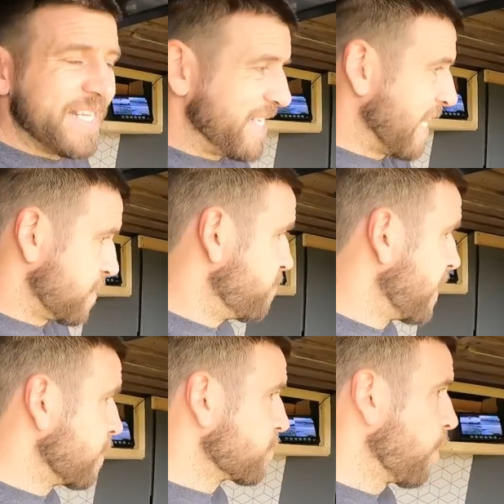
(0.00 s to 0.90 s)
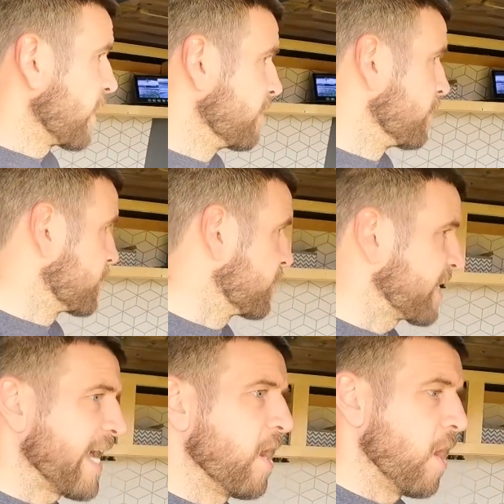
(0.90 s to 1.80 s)
need to get some really good quality ones because
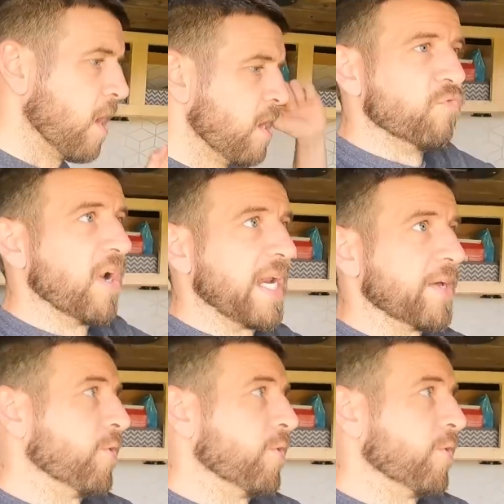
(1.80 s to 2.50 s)
they are really